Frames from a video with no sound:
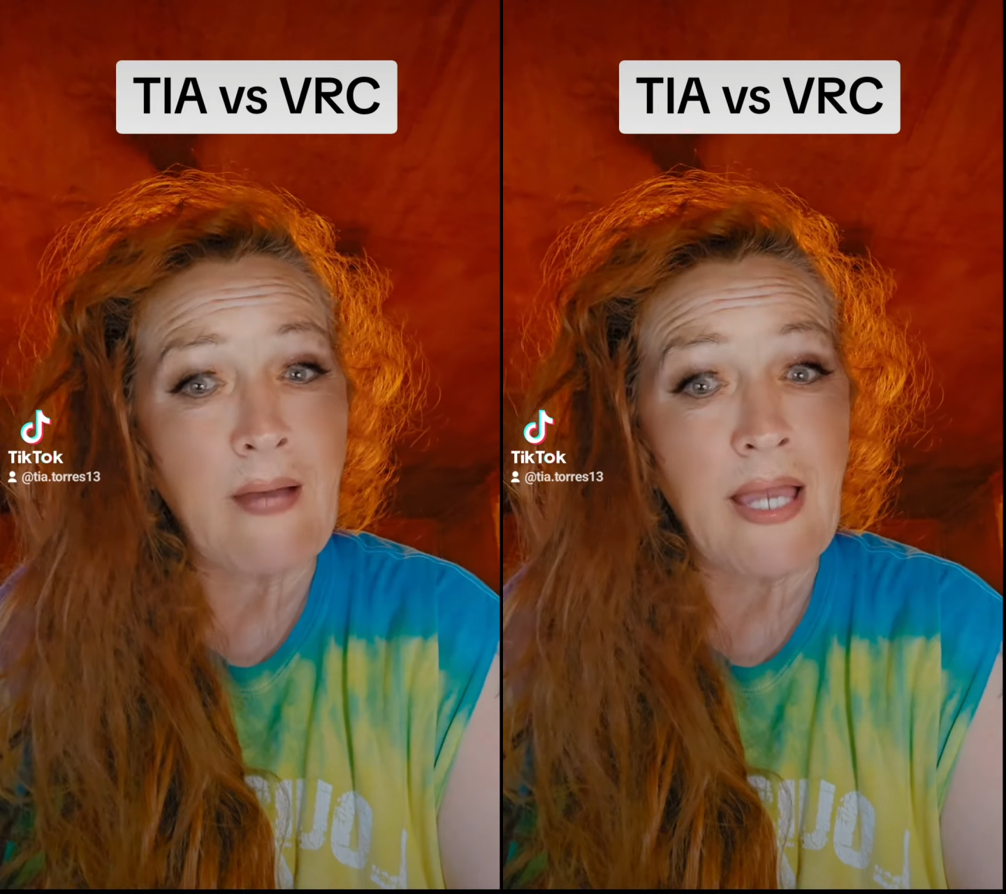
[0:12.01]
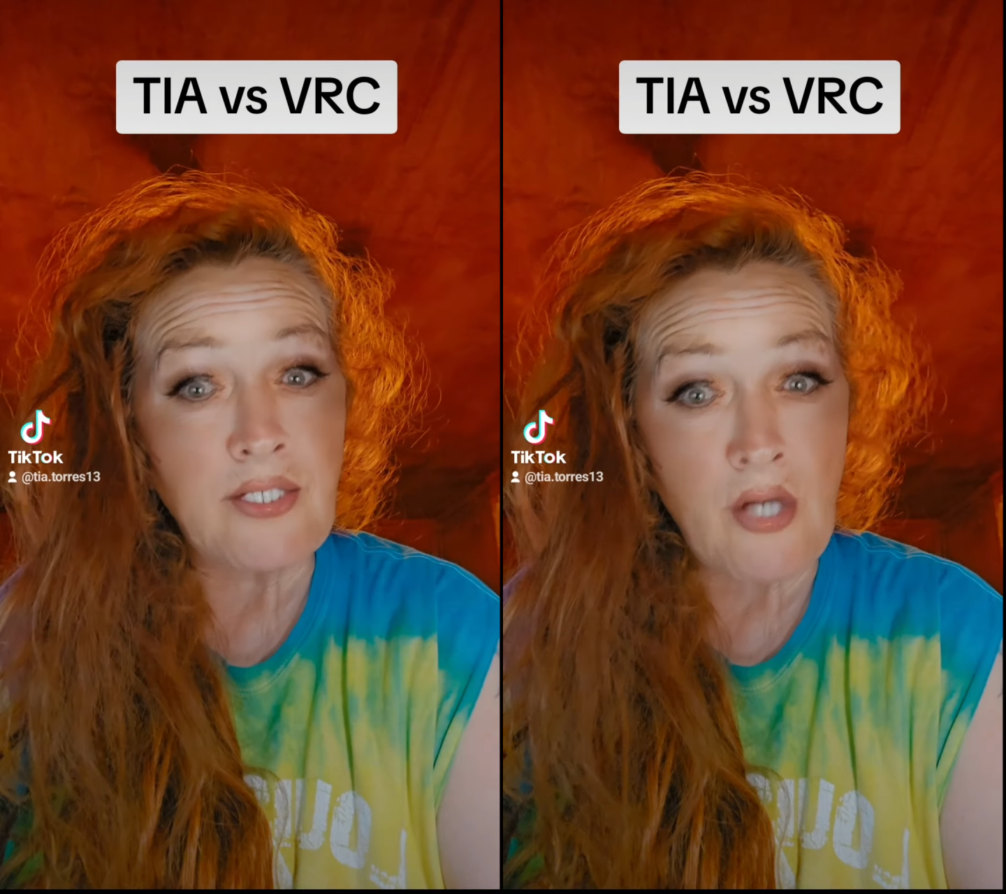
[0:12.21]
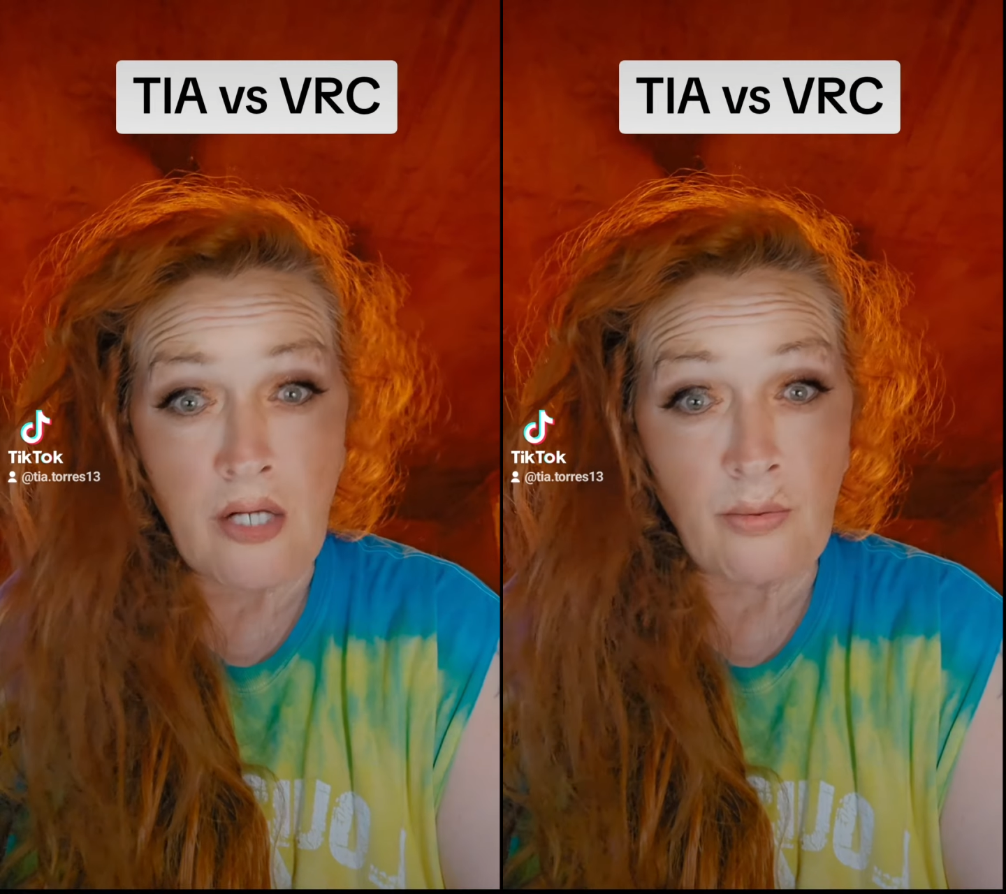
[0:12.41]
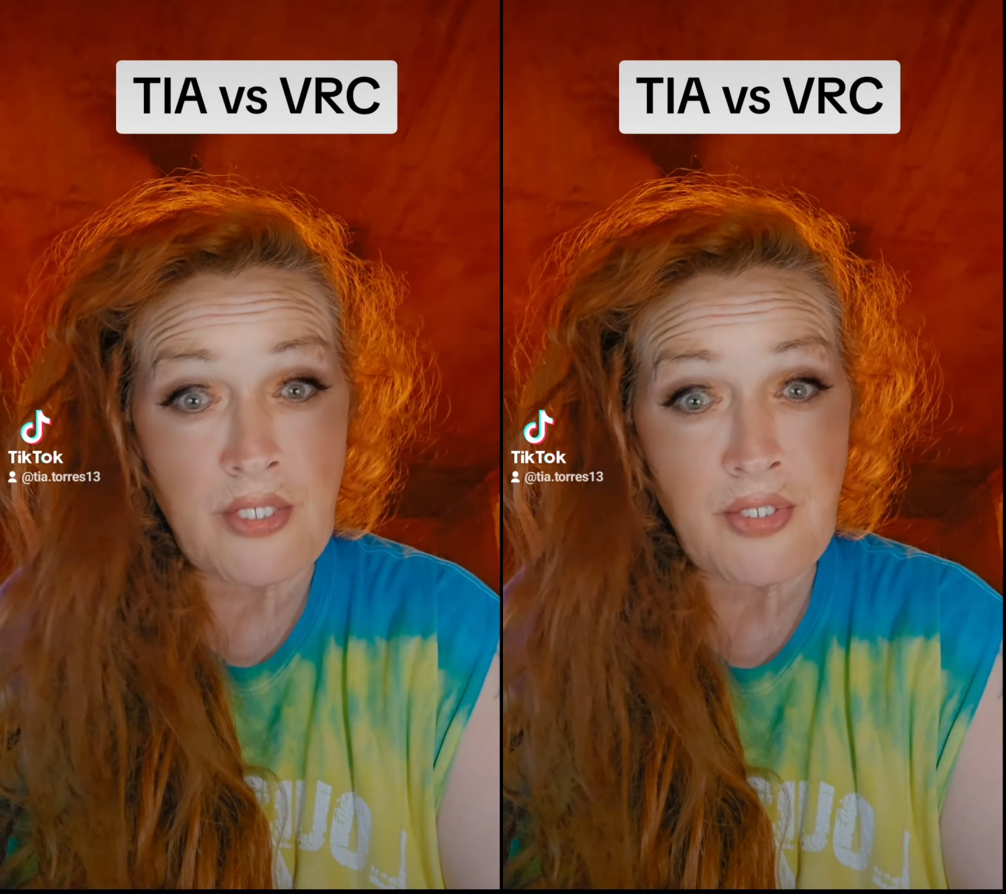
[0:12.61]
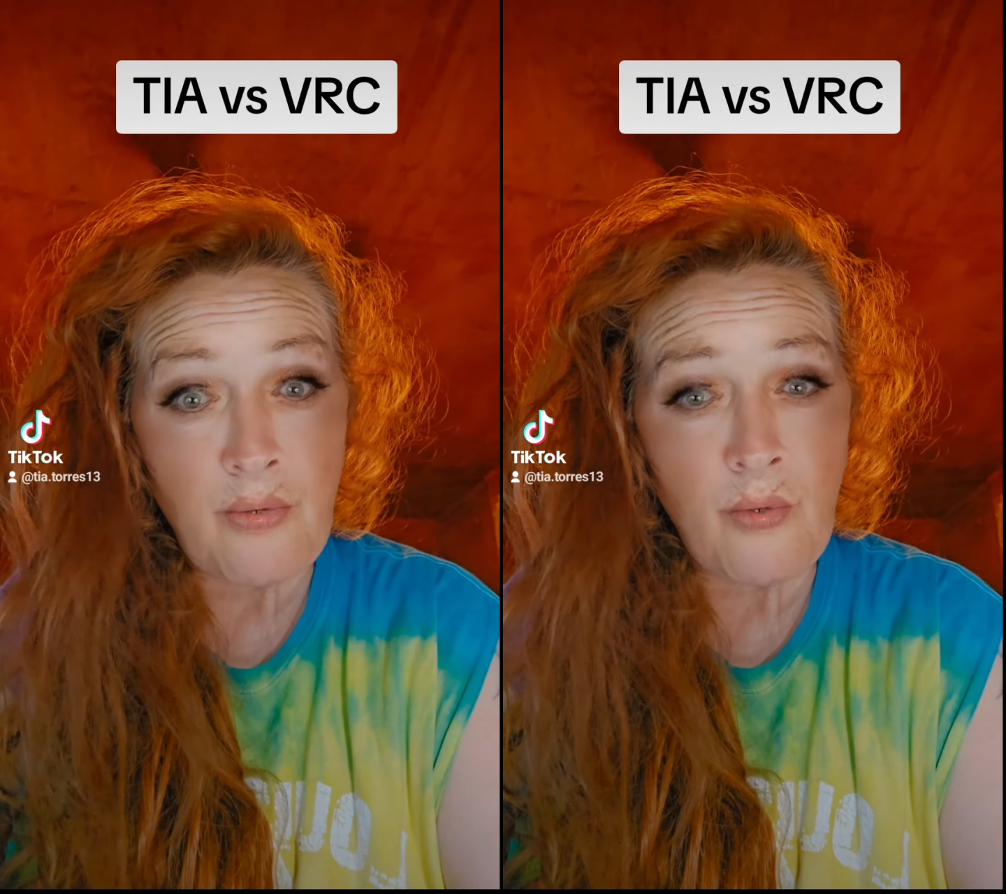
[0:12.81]
my dog
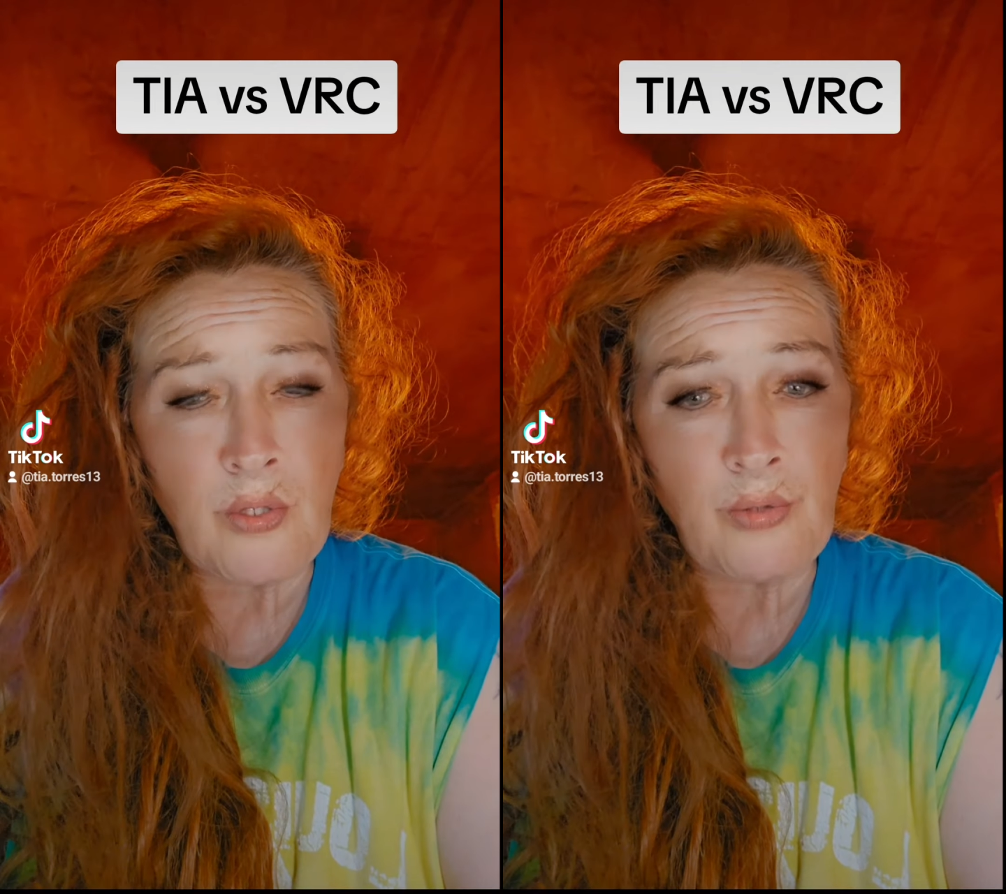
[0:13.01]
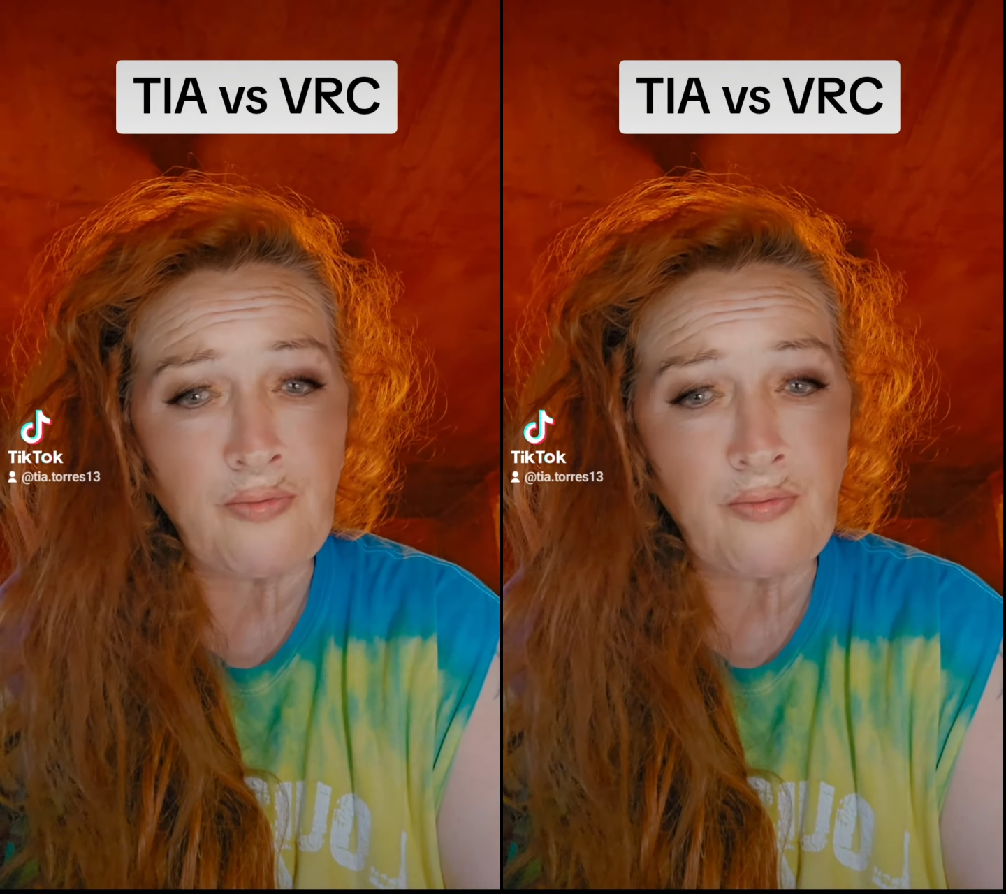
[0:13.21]
rescue world